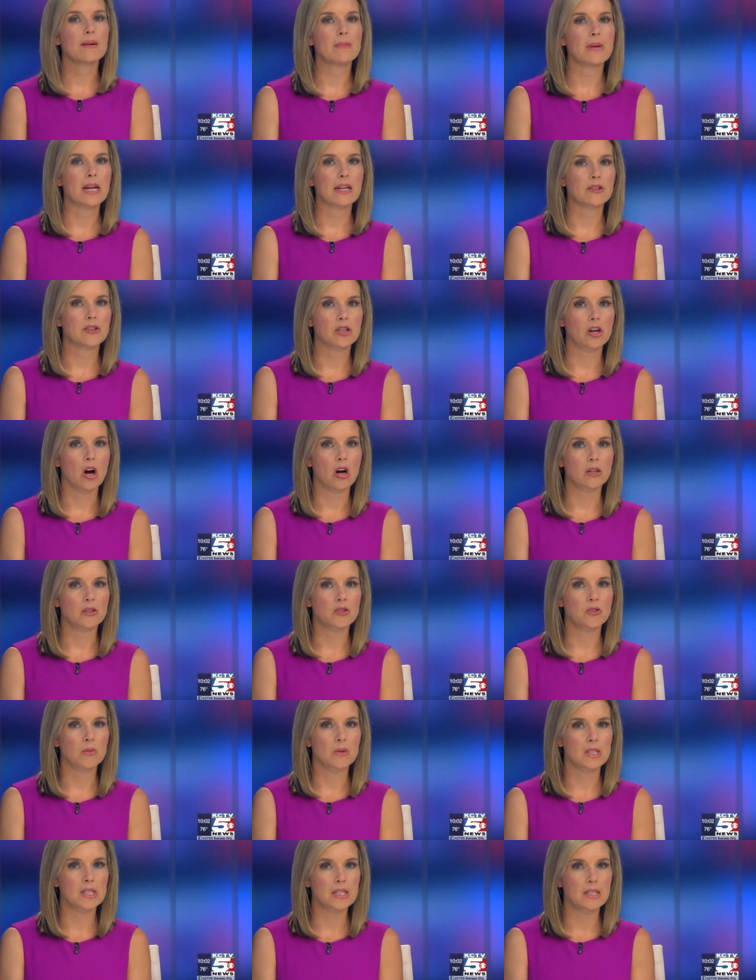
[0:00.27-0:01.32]
man
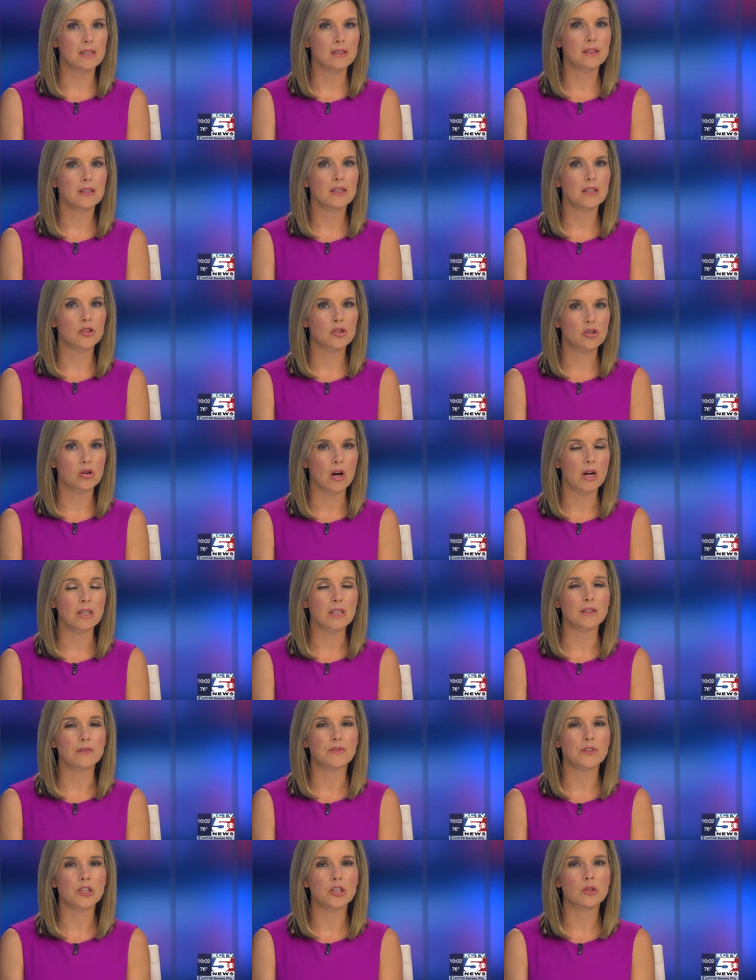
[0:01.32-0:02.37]
charged with stealing the truck
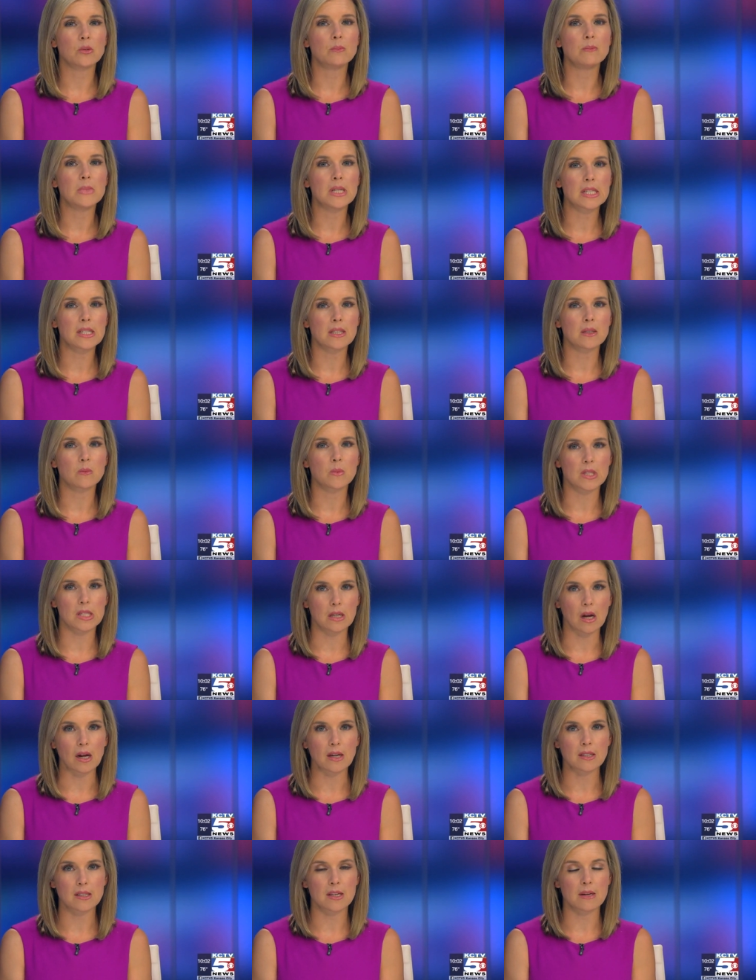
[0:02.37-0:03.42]
of two missing
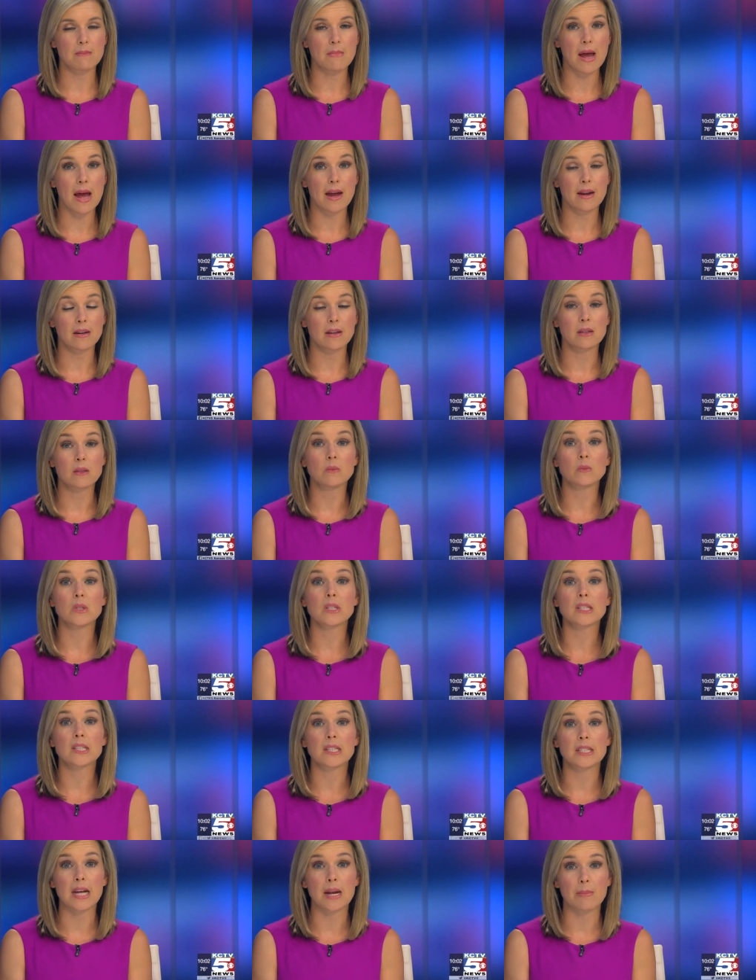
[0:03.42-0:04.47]
Wisconsin men will
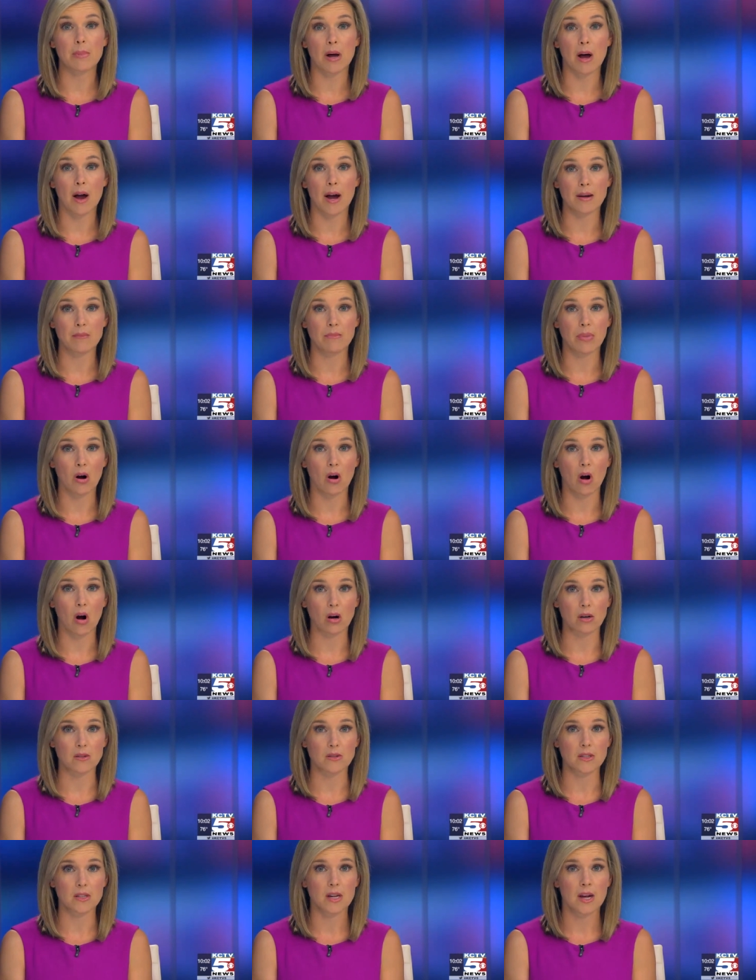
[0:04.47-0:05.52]
stay behind
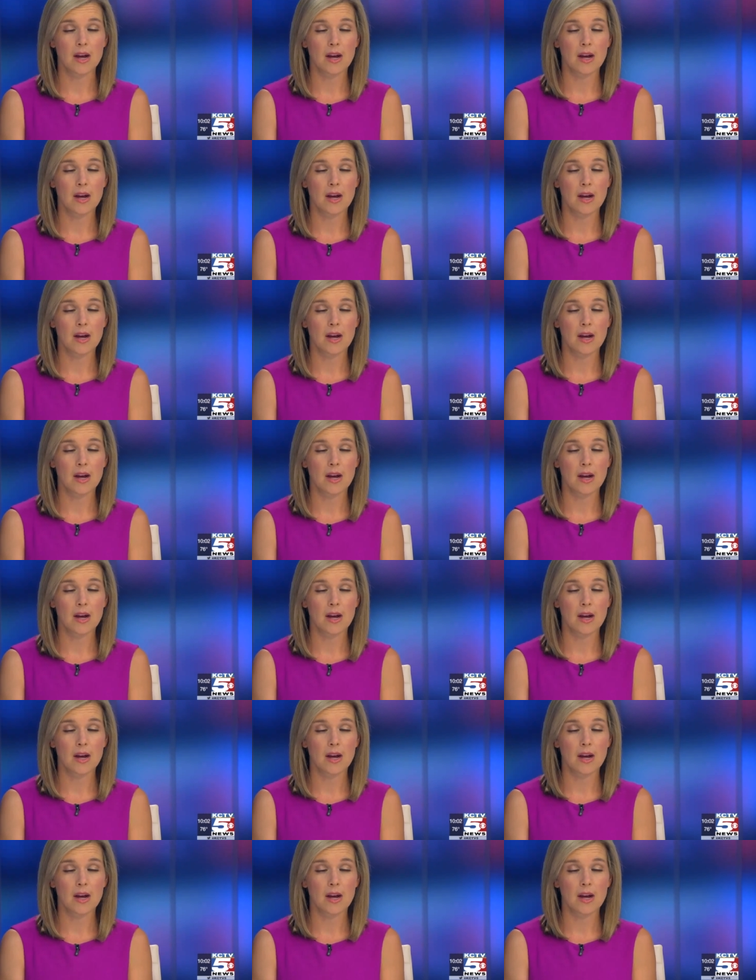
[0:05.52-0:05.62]
bars.